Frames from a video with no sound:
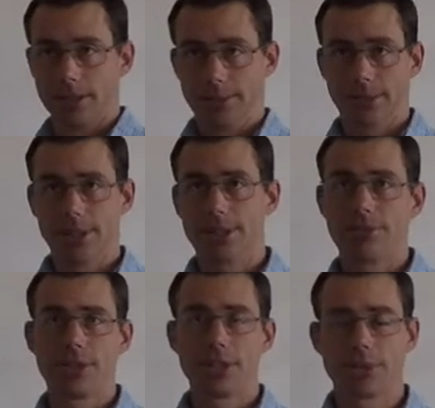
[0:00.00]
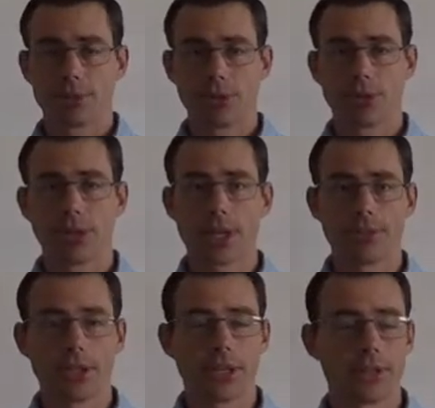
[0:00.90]
this is very similar to a lot of
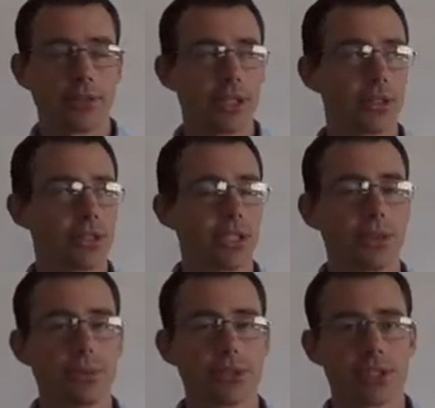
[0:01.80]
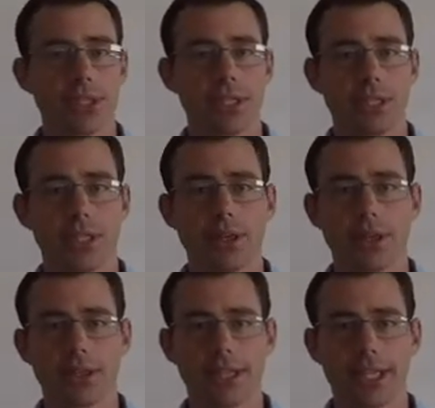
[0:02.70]
the other videos that you will see
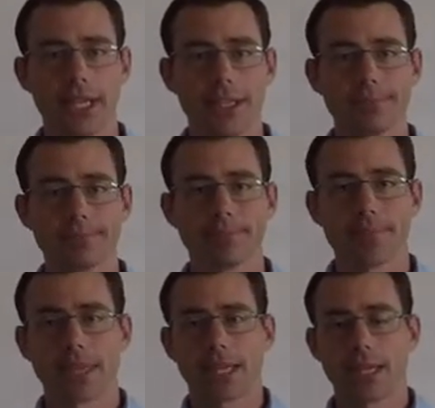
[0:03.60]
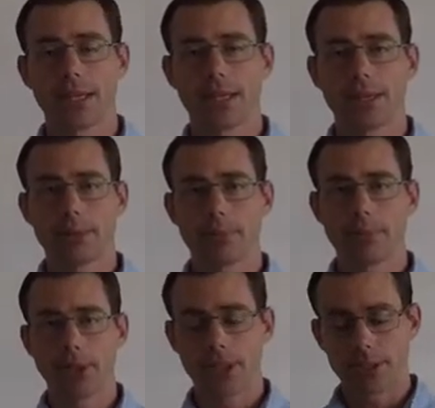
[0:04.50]
online,
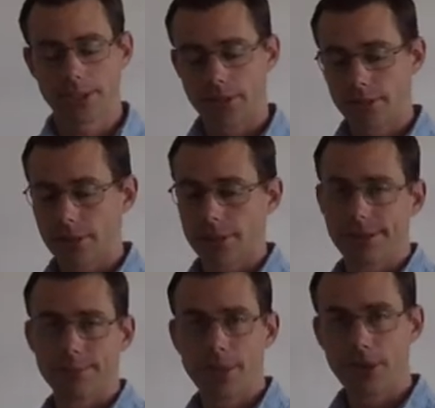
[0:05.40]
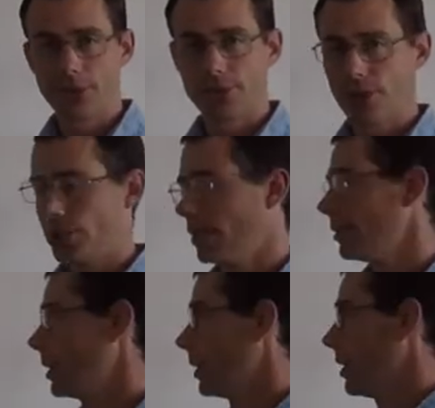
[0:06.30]
but it's my own version.
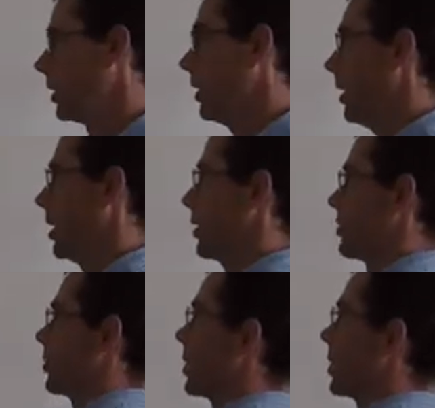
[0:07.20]
And so we're going